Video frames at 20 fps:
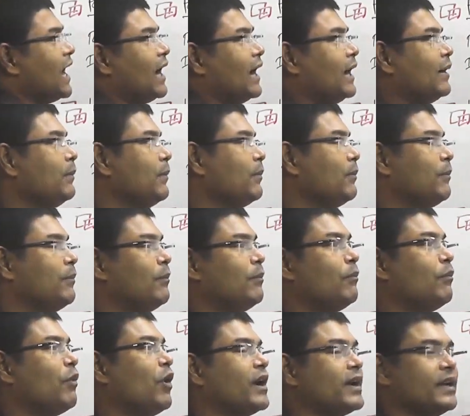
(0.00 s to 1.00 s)
a
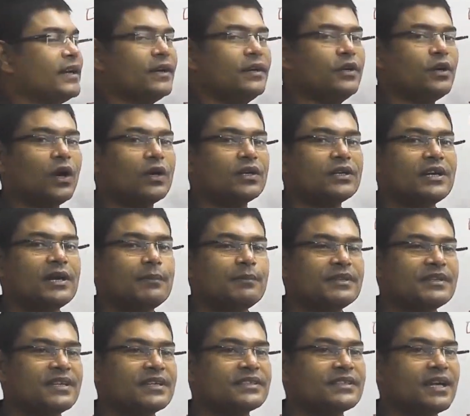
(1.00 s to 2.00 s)
point. Dot
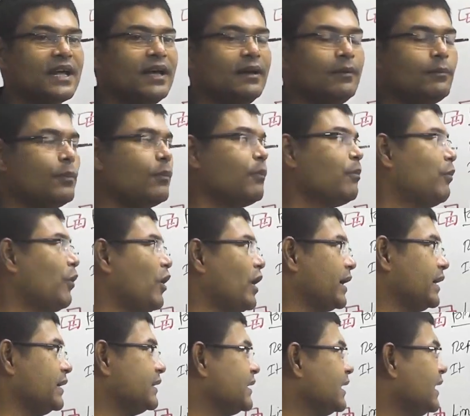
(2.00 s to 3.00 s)
represents a
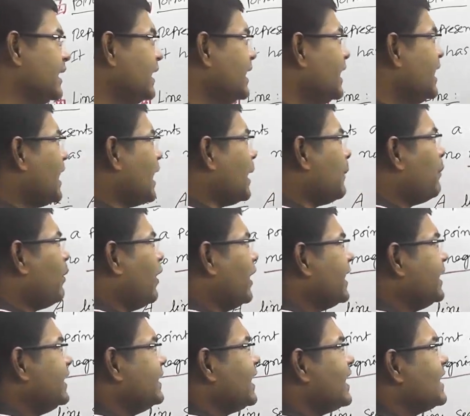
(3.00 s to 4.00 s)
point. A
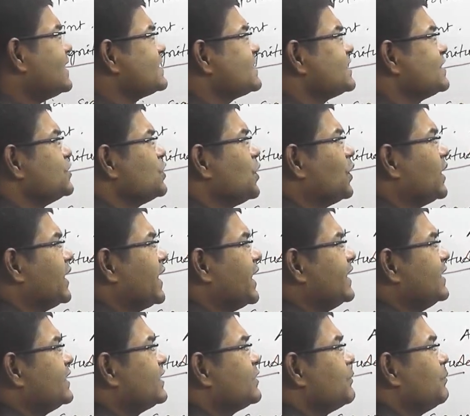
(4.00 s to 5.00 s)
point has no
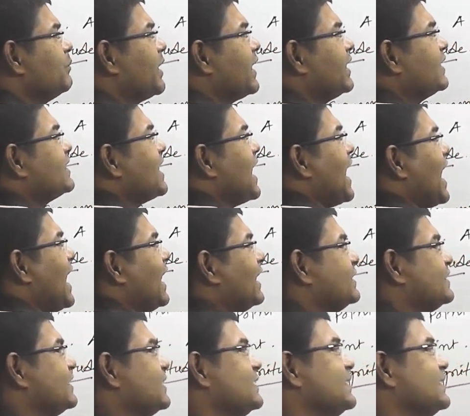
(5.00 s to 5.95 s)
length, breadth and